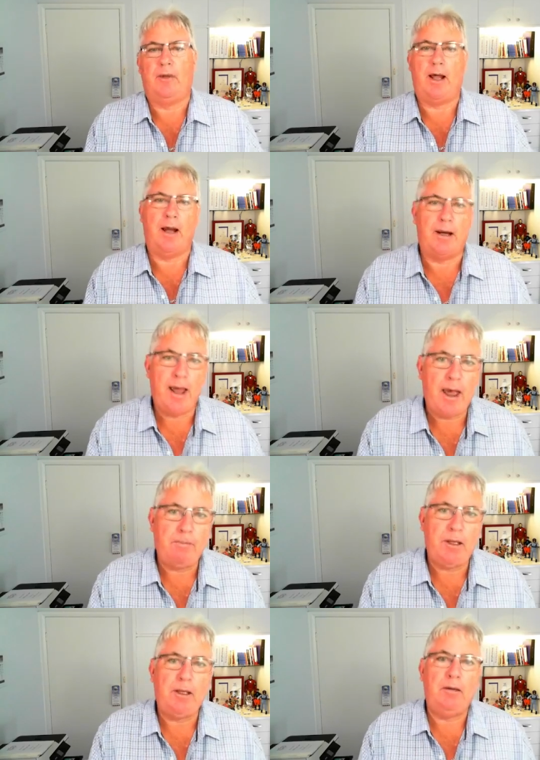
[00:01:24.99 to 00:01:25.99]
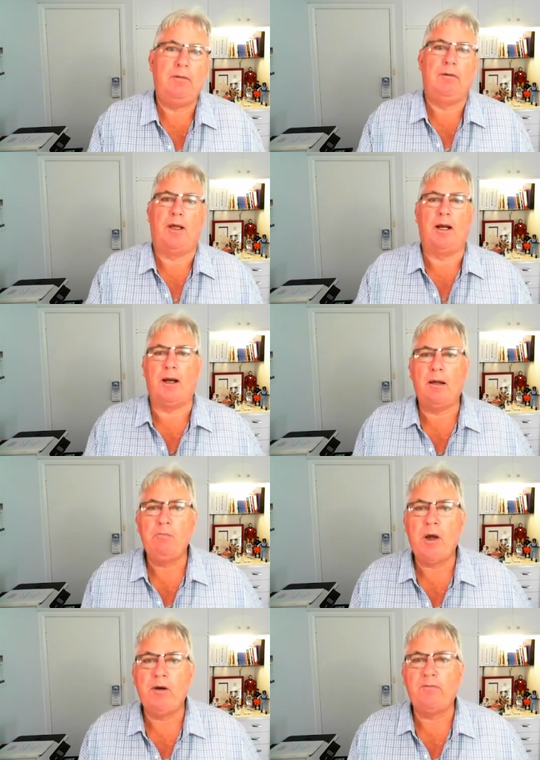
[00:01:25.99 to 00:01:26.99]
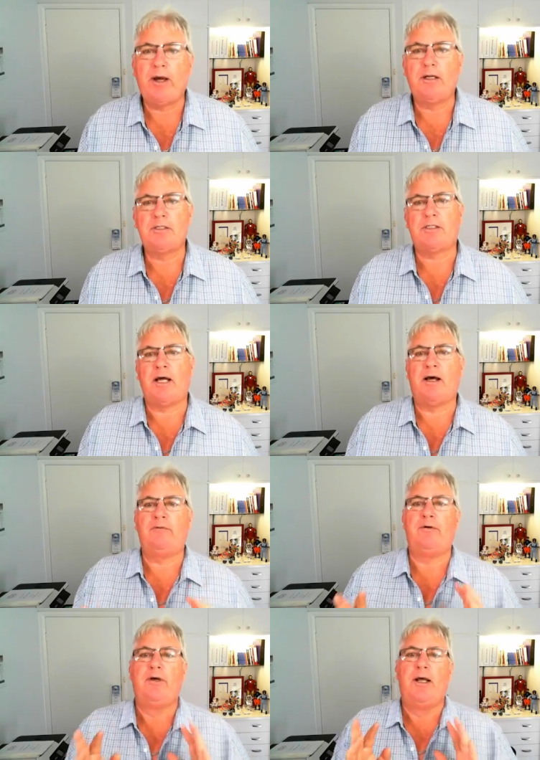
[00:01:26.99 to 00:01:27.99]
Unhappy and unmotivated staff